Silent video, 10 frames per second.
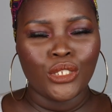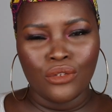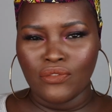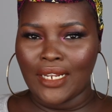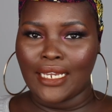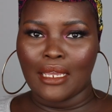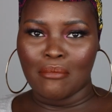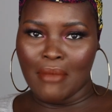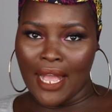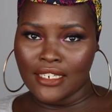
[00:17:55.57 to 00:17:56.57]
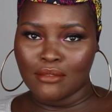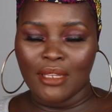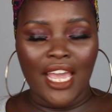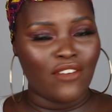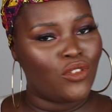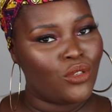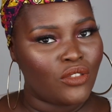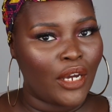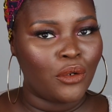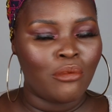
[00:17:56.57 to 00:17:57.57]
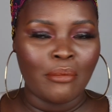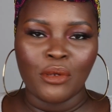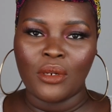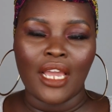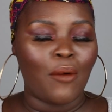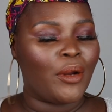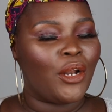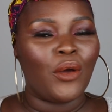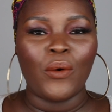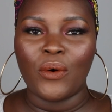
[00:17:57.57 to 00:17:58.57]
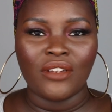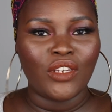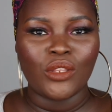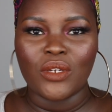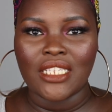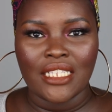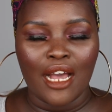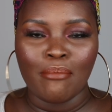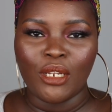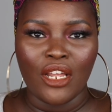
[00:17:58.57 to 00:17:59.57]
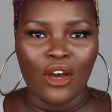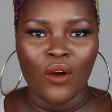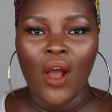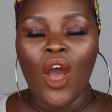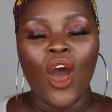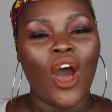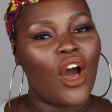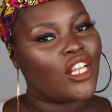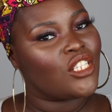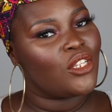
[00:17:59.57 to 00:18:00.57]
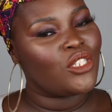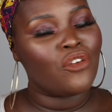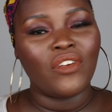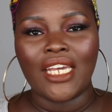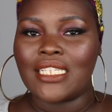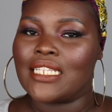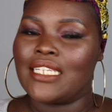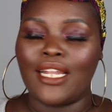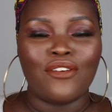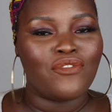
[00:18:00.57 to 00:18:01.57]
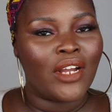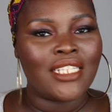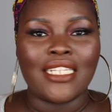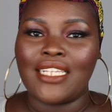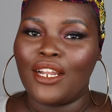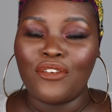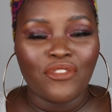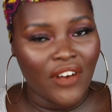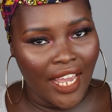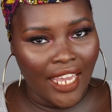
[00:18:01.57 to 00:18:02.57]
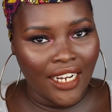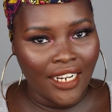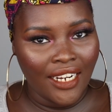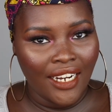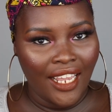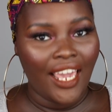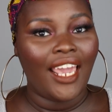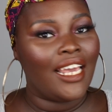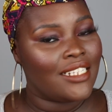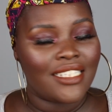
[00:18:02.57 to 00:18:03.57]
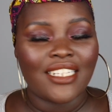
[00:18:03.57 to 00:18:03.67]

Do you feel like it matched me? Have you tried Uoma Beauty? I want to know all of your thoughts down below. Also, don't forget to tell a friend, and to